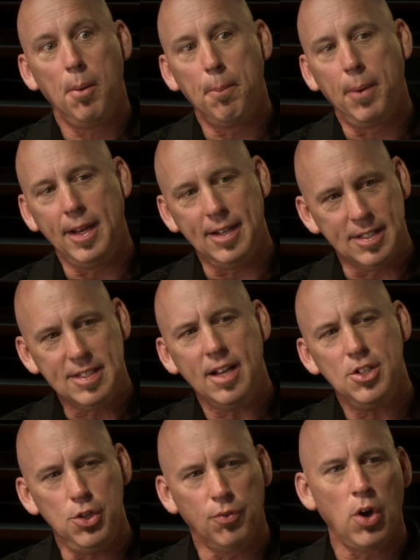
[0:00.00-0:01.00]
But in a
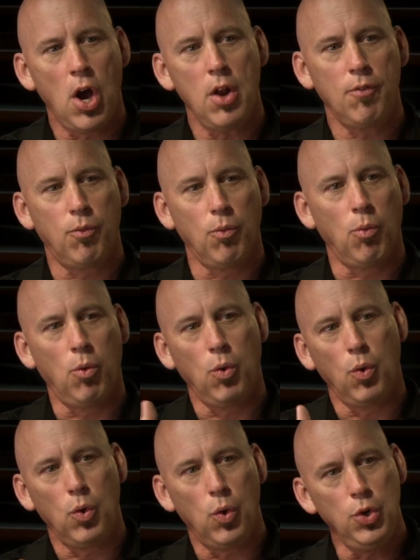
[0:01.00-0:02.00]
sense, you're kind
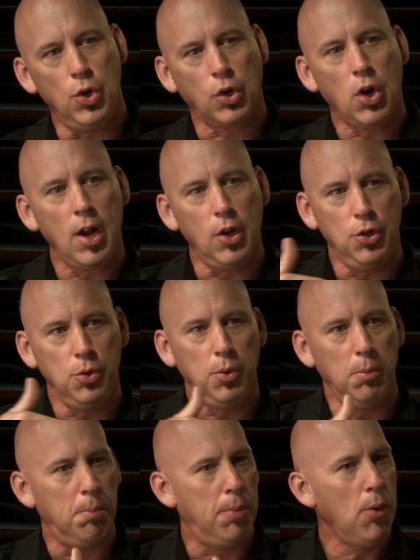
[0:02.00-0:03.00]
of
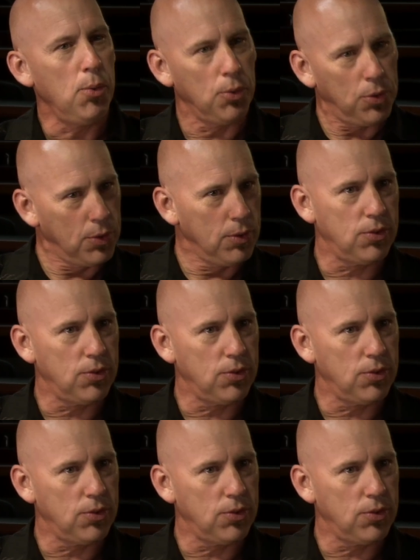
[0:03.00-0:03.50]
doing both.